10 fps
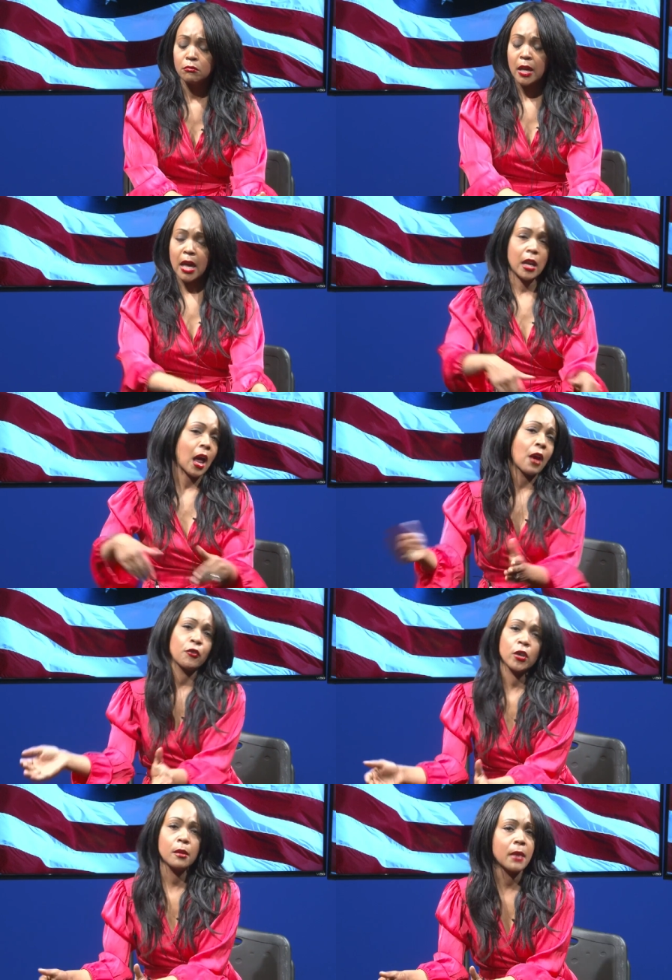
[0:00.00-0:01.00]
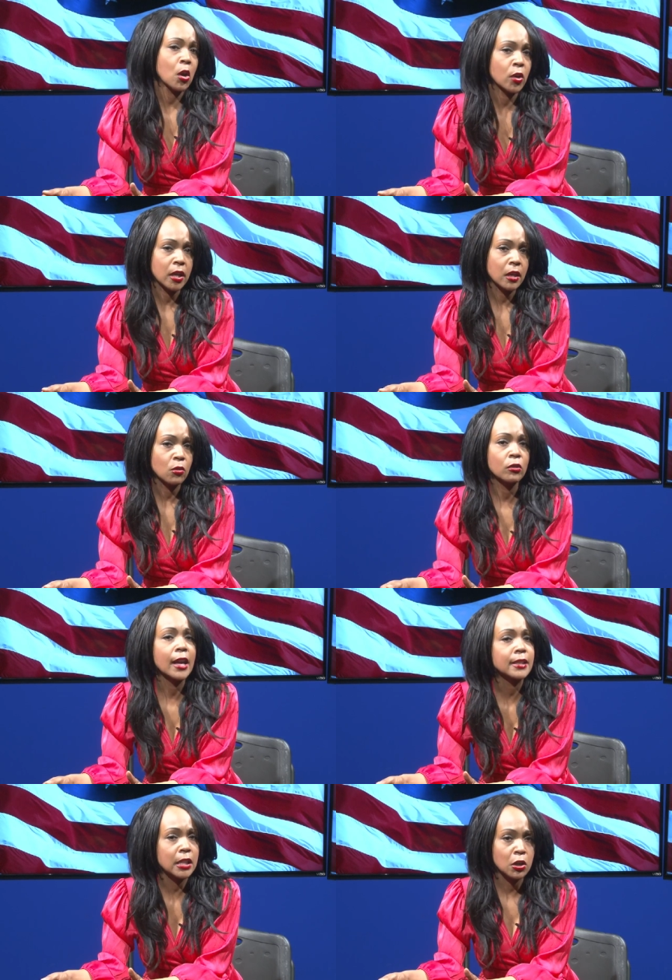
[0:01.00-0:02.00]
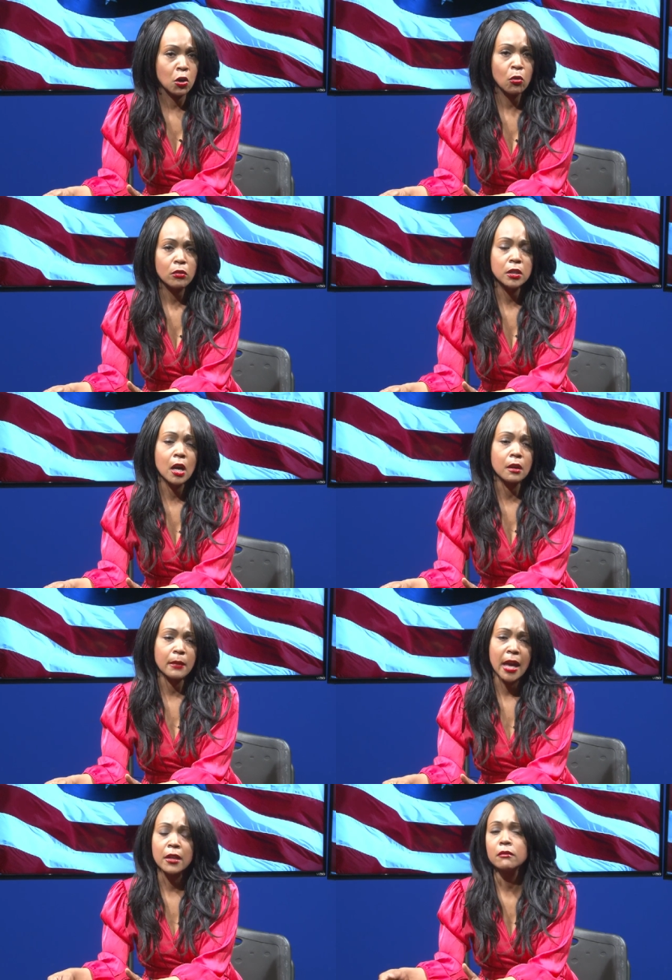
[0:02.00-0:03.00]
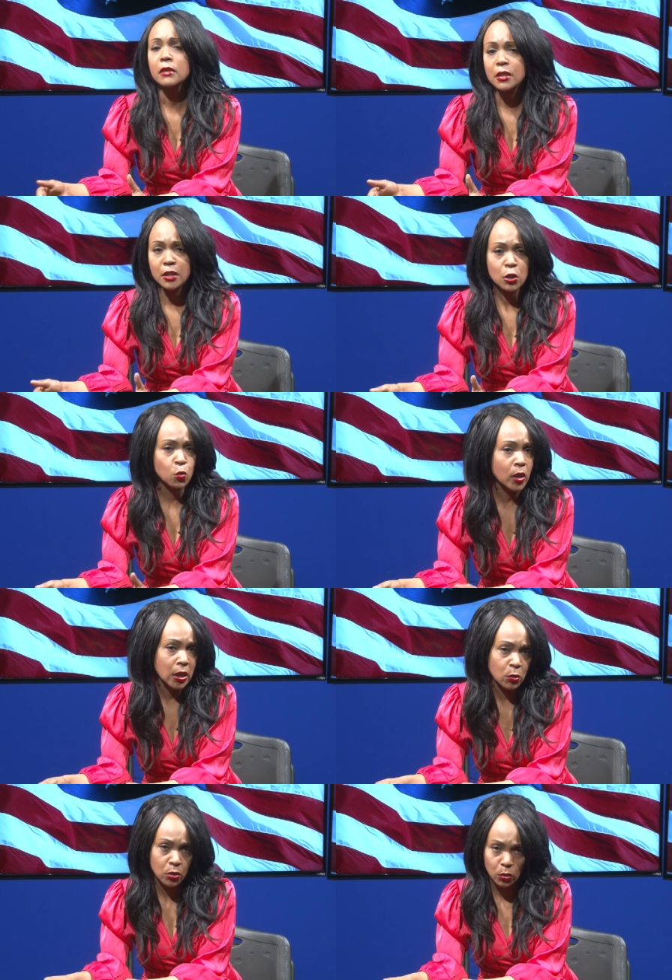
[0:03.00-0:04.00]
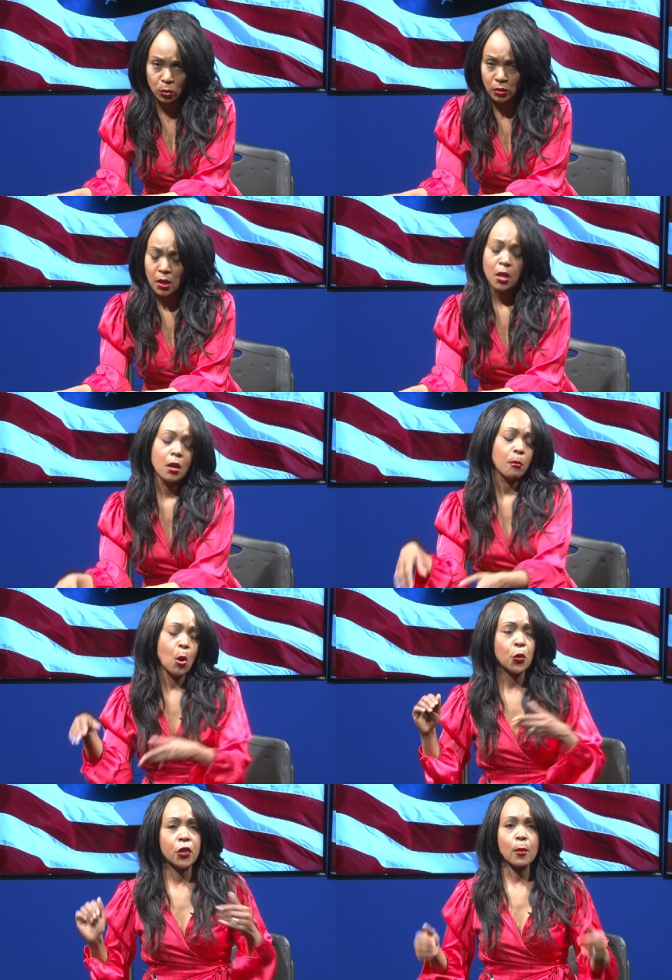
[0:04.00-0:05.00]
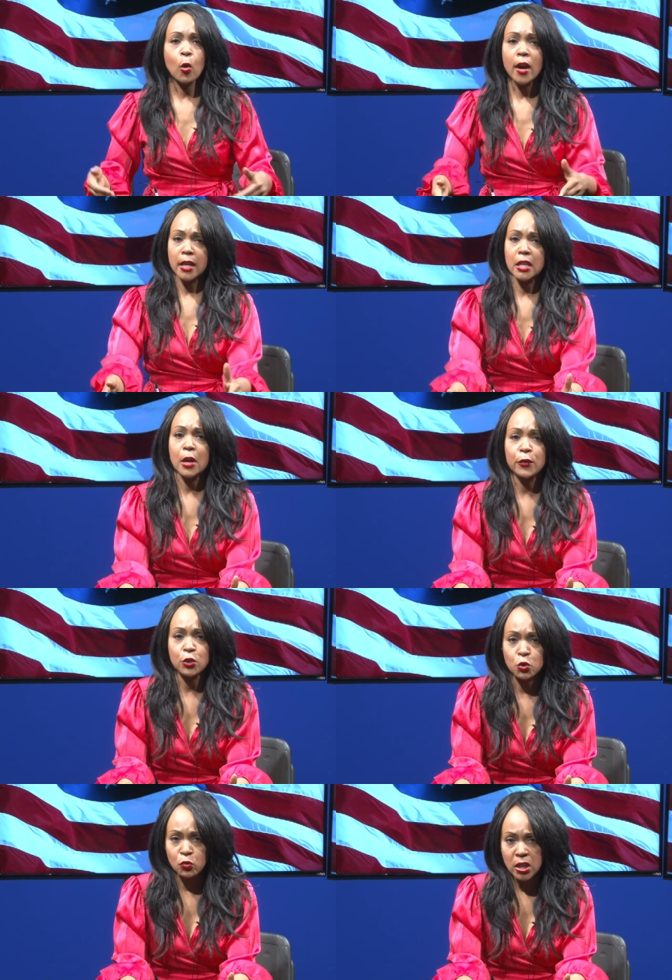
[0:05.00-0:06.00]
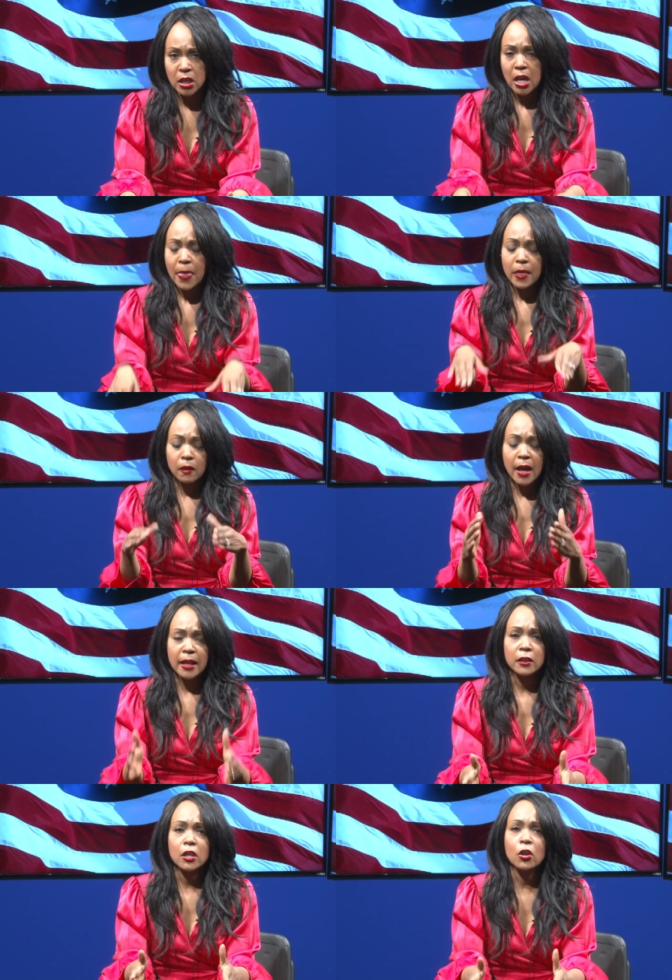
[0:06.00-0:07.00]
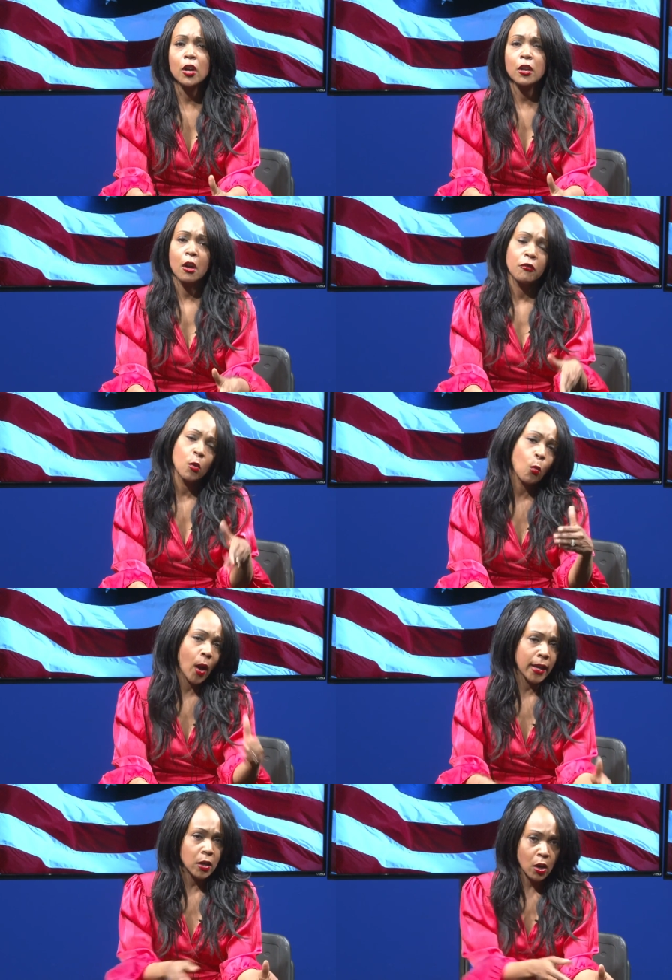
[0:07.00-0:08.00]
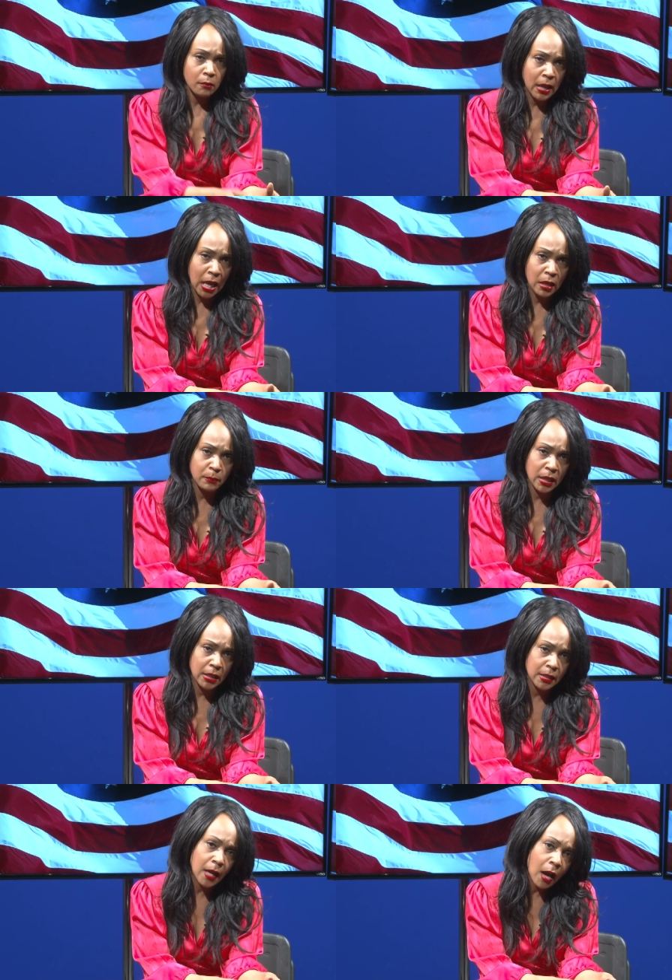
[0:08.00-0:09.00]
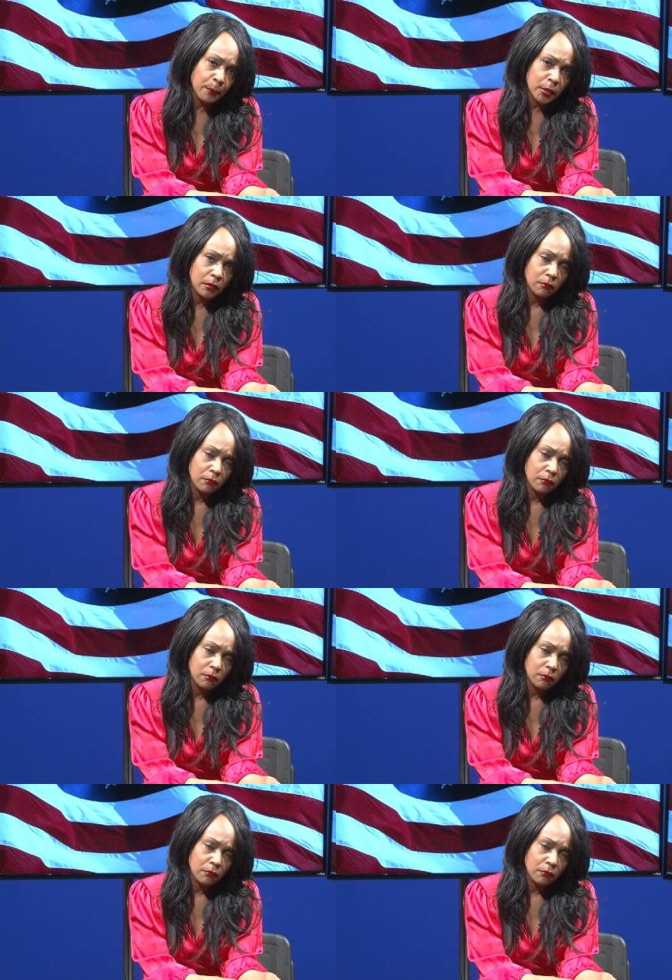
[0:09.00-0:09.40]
and an African American or Latino young man, let's say 20 years old, both of them walking down the street. The likelihood of the white young man being stopped